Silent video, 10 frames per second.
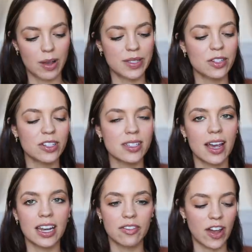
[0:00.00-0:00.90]
I'm still
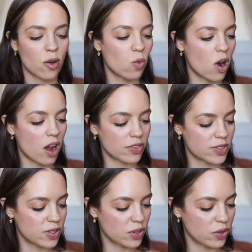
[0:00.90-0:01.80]
deciding if I want
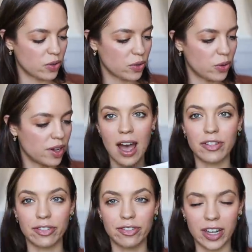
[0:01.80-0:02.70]
to have
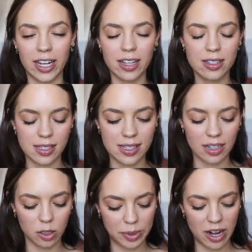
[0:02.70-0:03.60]
it fitted to sit
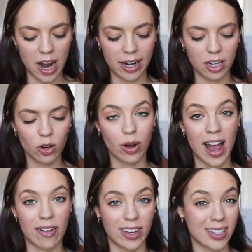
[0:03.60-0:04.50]
a little bit higher or
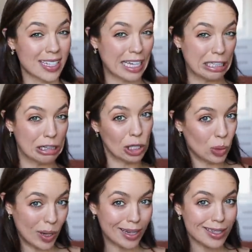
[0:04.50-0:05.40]
have it as like a
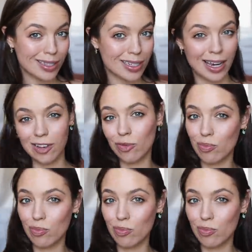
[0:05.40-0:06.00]
low waist kind of